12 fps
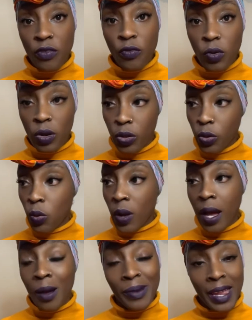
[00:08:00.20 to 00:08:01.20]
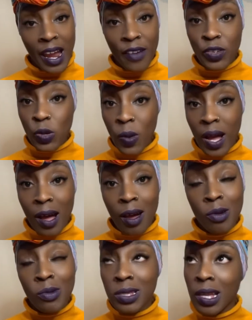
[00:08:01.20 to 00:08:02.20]
for a little while, but after a while,
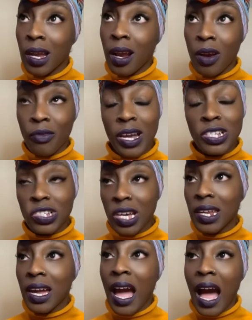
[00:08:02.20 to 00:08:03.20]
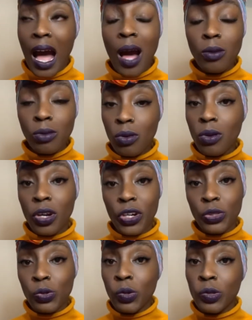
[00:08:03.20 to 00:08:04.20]
it was like, all right, Sade, how long are
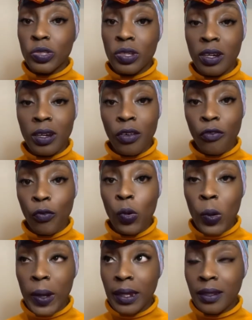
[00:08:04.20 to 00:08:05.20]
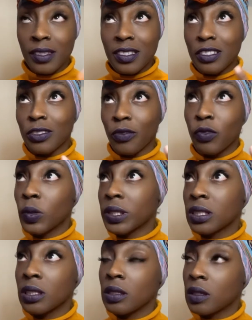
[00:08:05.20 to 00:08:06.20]
you going to avoid? And this is the
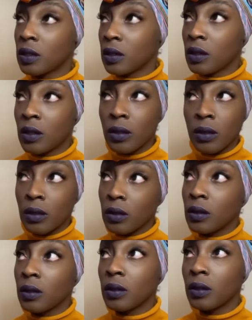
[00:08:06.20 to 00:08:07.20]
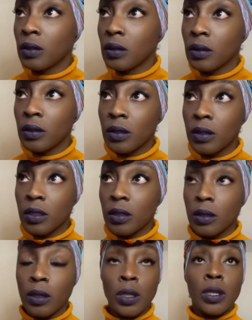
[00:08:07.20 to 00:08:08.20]
voice. Ugh.
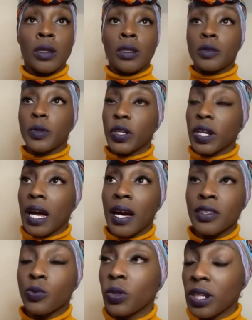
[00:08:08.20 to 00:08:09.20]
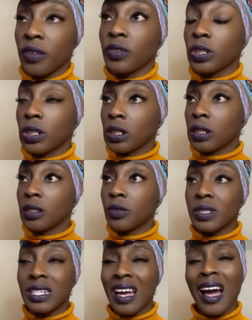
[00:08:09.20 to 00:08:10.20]
Spirit guys, whatever. It
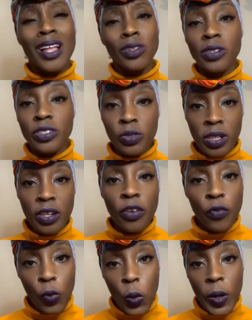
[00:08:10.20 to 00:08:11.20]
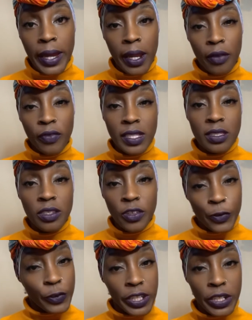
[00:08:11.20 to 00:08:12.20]
was saying, how long are you going to avoid facing your
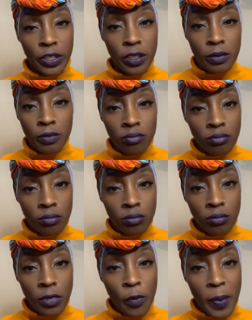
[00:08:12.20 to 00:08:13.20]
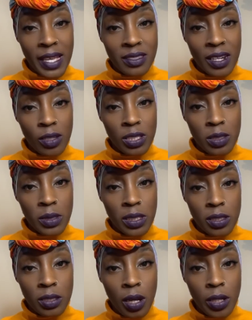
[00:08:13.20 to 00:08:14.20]
fear of passing out these
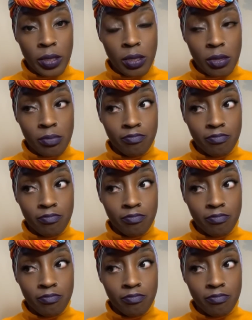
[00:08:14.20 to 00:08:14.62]
business cards?